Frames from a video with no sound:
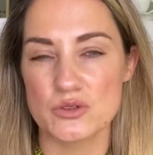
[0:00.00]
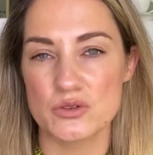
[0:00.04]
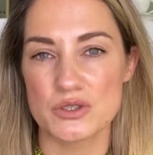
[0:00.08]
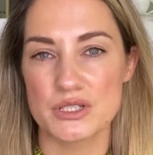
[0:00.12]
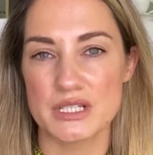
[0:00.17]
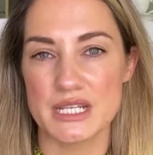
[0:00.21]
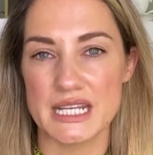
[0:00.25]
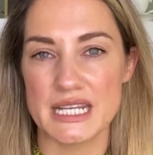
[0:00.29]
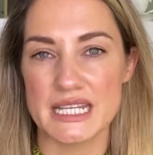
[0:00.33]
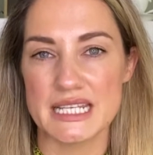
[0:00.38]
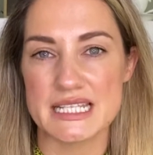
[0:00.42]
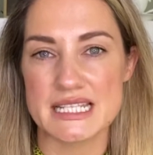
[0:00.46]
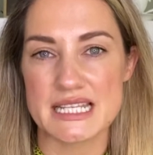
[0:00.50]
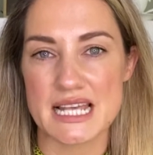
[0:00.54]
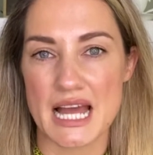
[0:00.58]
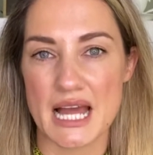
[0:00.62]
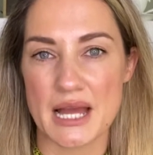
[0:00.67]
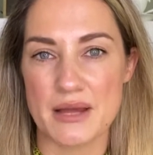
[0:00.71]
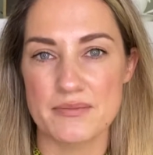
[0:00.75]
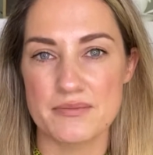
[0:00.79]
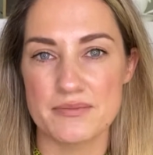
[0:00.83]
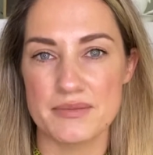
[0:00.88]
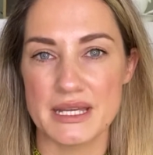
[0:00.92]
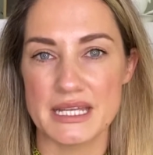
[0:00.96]
needs
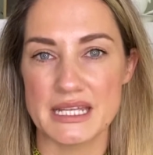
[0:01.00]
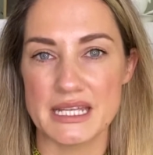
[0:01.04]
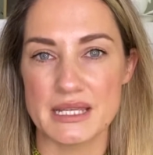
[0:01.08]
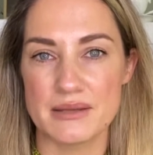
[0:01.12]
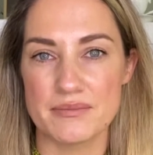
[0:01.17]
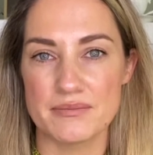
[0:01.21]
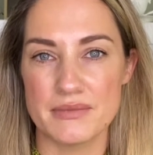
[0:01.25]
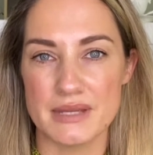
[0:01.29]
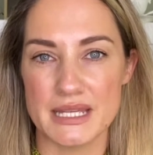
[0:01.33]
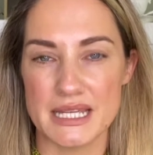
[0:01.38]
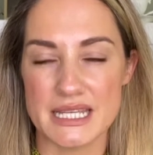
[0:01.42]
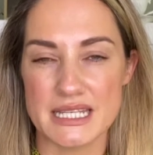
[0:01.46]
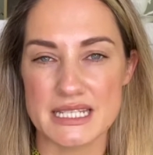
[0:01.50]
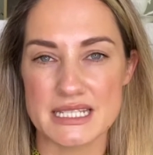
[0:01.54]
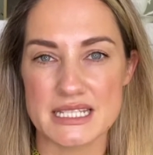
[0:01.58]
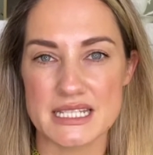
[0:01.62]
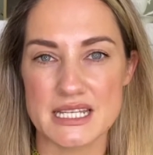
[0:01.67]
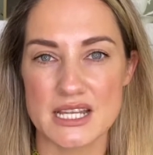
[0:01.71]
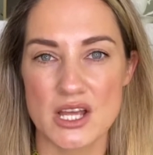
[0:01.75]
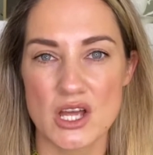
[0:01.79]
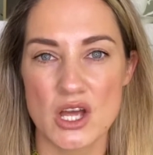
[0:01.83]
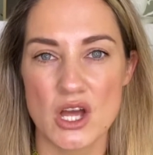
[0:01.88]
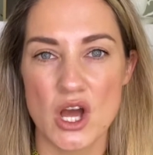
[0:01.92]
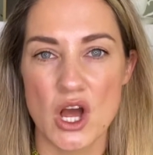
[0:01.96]
aren't being met,
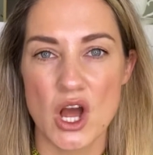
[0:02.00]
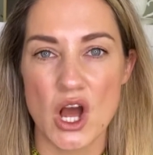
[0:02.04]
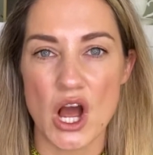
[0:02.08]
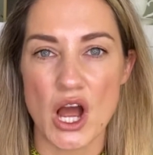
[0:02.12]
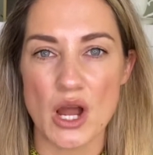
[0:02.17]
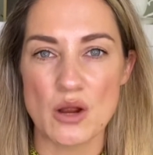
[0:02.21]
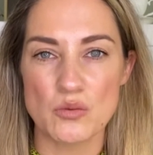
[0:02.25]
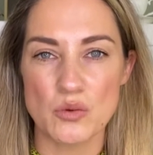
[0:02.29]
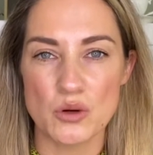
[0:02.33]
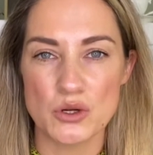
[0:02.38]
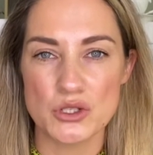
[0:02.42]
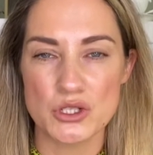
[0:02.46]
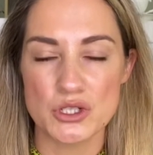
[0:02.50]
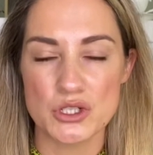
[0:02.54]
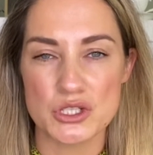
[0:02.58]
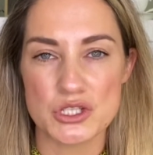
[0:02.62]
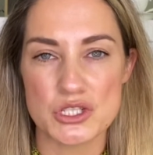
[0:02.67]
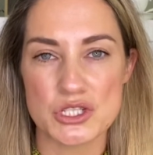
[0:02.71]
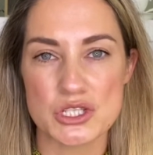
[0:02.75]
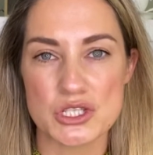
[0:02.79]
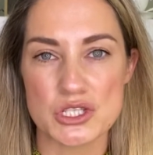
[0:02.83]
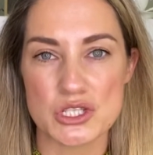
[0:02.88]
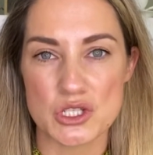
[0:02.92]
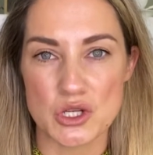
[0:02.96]
I want you to
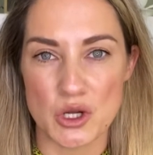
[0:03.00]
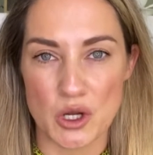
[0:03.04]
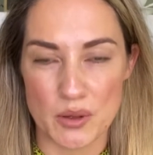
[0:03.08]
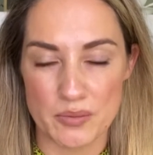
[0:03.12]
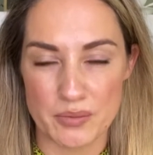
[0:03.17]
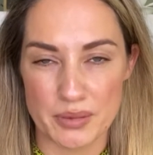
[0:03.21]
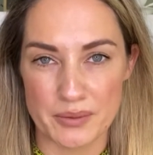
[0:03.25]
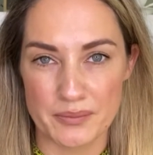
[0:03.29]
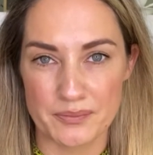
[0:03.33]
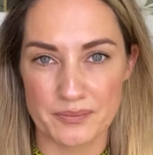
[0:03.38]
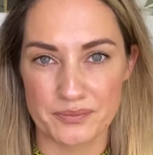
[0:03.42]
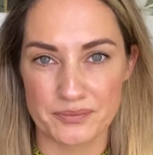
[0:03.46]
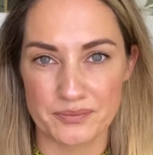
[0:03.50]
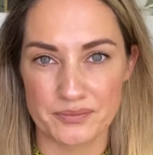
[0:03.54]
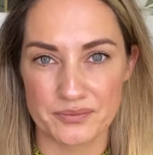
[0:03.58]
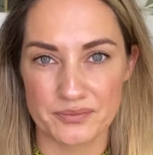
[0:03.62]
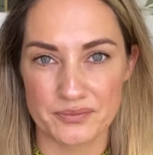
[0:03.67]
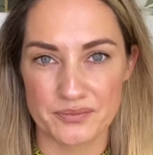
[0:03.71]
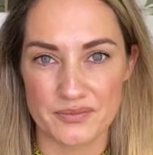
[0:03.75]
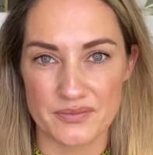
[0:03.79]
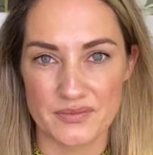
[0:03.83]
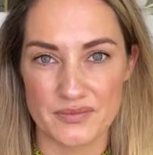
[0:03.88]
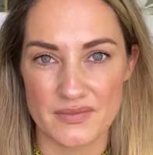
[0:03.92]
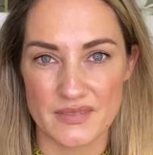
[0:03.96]
stop
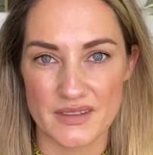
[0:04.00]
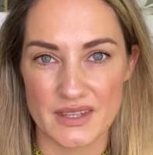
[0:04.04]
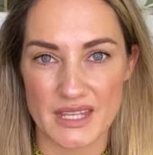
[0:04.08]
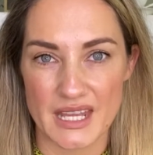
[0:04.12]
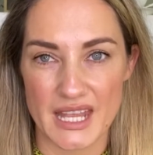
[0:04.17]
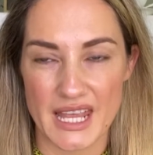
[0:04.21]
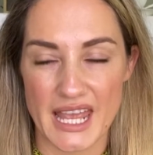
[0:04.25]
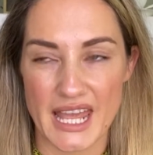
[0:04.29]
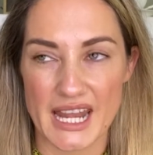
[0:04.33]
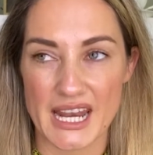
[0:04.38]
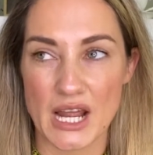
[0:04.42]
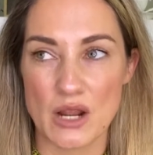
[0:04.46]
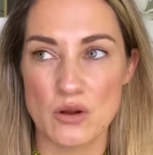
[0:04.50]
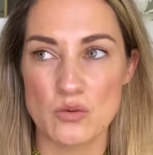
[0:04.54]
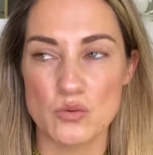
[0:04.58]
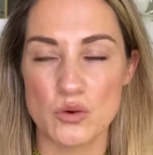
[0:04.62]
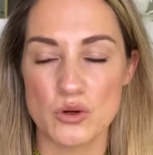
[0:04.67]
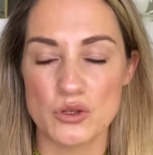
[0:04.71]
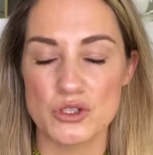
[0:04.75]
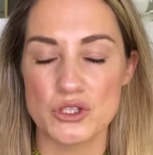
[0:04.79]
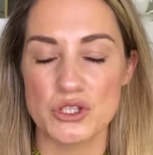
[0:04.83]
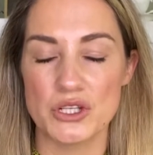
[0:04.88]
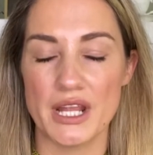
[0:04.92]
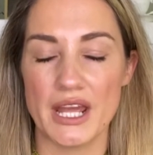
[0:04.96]
and I want
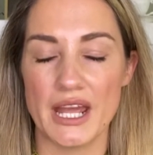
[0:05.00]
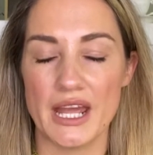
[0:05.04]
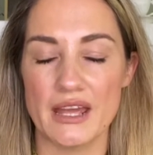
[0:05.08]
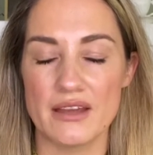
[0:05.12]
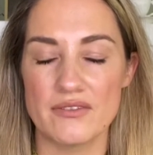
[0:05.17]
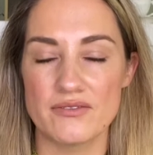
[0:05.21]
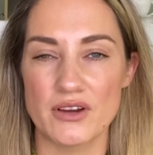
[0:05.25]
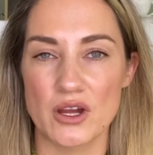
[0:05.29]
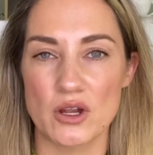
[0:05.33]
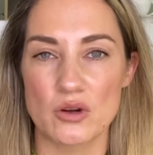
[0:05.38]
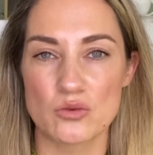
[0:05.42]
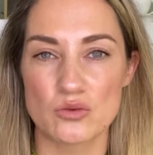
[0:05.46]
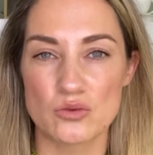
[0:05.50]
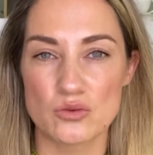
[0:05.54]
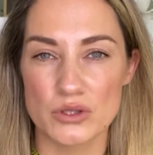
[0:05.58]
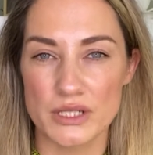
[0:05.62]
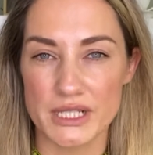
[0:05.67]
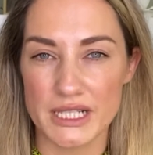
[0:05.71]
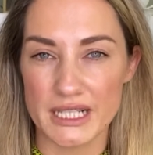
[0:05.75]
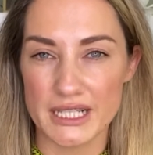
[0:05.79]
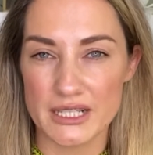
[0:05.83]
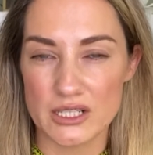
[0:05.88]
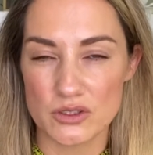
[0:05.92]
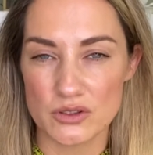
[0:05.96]
you to have a
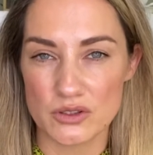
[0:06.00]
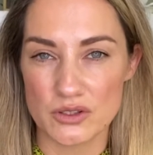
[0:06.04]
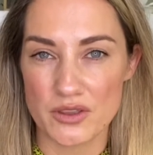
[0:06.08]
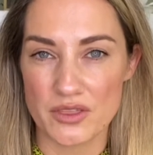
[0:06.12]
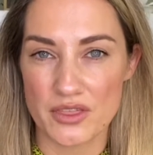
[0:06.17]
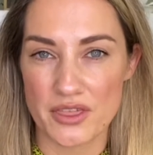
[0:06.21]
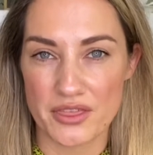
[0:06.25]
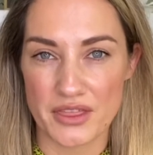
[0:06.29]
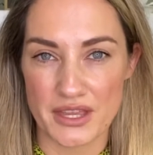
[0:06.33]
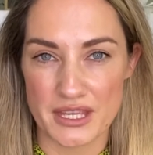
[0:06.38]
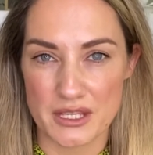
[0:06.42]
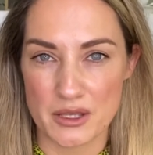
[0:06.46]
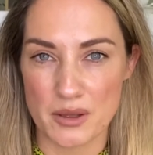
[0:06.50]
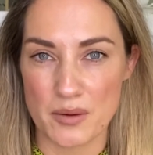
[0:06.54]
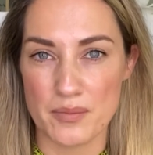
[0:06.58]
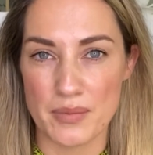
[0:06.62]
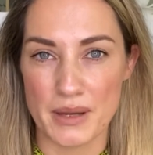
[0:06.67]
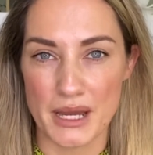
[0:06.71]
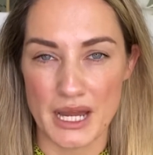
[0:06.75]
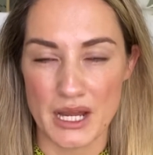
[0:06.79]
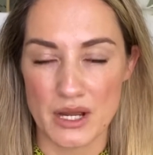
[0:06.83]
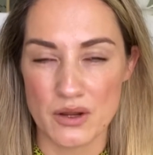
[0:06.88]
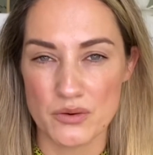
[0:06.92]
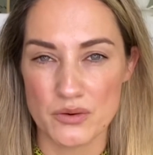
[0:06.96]
really good think
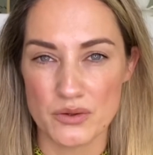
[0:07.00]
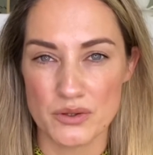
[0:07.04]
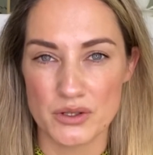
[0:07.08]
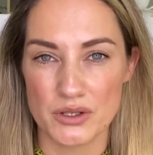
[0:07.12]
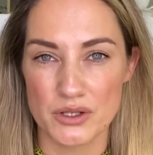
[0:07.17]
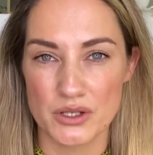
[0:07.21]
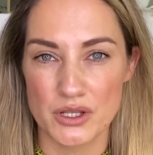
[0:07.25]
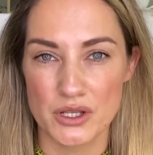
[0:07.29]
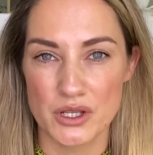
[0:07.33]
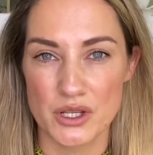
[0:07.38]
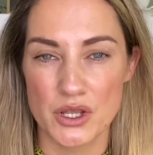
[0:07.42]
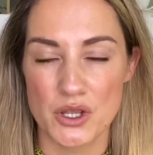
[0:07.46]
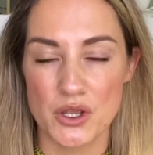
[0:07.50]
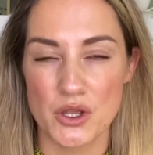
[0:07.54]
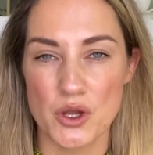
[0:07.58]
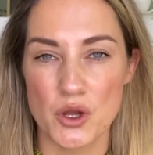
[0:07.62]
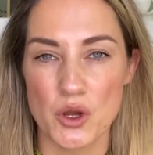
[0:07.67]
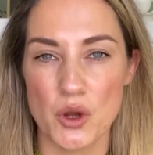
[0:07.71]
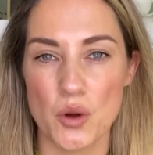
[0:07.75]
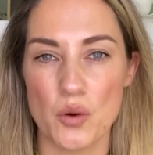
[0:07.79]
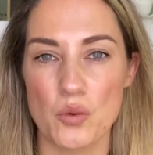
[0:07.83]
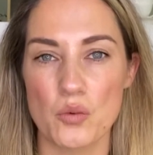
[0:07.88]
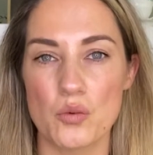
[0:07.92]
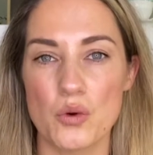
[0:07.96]
about
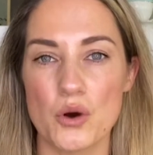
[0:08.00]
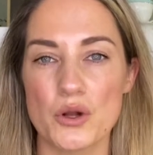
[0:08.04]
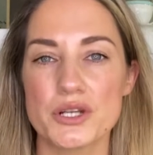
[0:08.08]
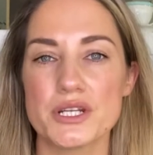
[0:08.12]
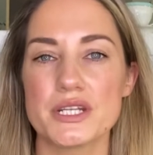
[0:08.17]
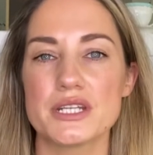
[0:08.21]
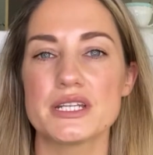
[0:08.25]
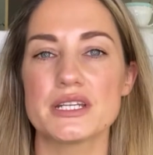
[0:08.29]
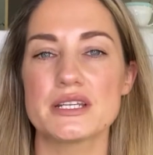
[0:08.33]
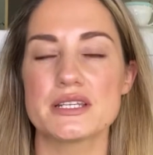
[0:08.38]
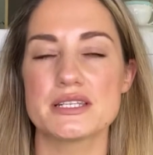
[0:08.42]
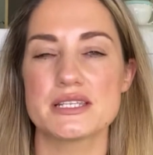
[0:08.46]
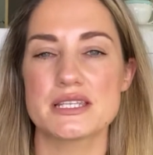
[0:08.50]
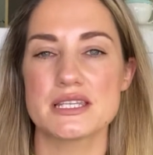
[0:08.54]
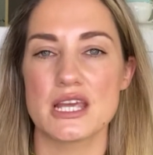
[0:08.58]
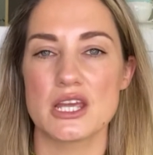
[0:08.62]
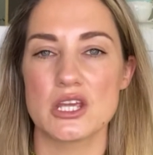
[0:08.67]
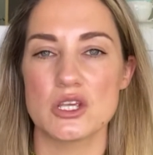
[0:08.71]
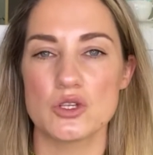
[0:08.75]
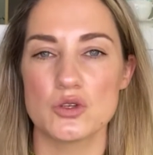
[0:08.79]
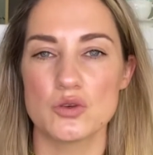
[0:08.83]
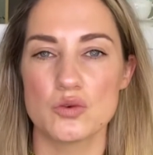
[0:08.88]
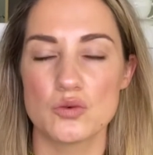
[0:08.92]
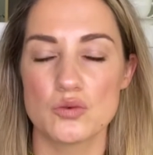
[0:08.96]
what it is that
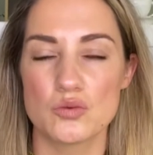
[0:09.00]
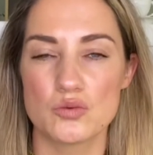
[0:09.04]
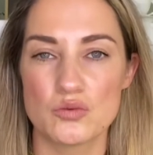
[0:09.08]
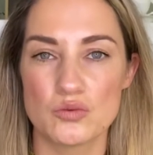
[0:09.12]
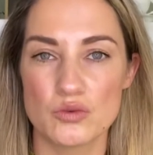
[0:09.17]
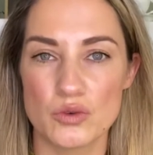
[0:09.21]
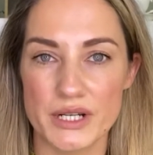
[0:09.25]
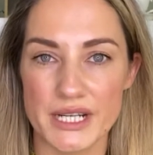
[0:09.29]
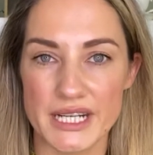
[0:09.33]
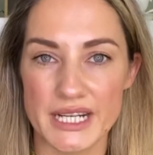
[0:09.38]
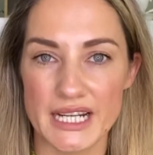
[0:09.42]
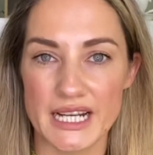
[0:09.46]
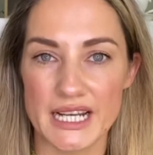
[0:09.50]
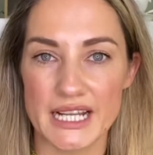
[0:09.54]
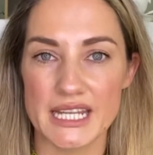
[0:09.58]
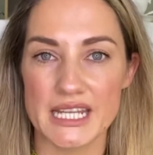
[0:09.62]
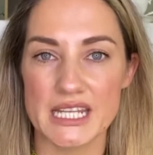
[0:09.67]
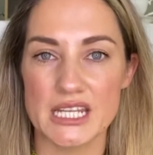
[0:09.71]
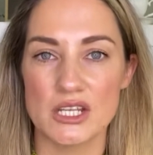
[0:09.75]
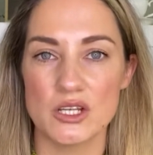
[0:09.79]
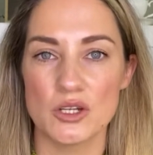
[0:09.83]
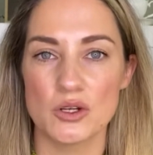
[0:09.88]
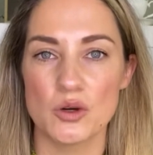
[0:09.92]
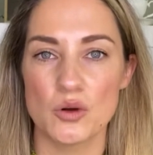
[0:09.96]
you're
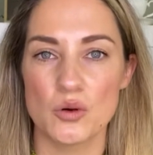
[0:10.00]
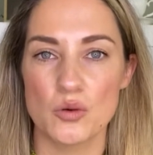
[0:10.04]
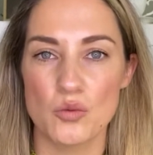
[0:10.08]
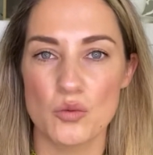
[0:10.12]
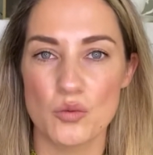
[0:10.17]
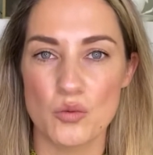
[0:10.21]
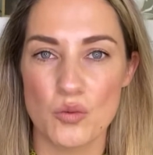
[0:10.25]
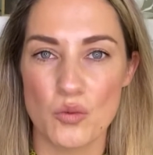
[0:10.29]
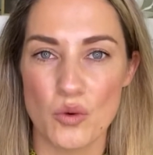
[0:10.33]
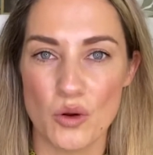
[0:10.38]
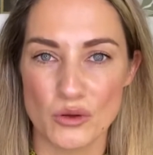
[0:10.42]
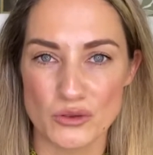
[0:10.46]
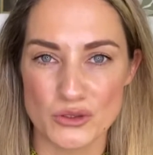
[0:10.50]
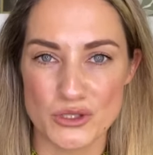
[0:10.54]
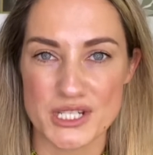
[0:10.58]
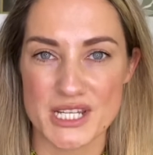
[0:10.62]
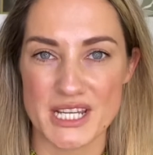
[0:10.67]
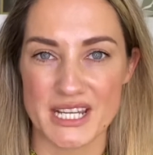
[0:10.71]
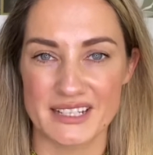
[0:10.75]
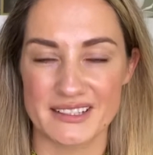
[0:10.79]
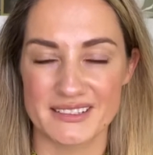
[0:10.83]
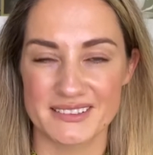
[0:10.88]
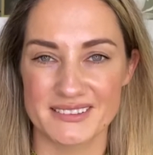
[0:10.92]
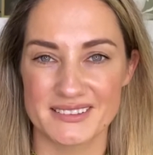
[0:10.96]
really
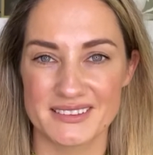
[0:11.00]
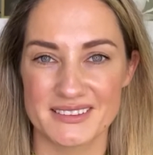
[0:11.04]
wanting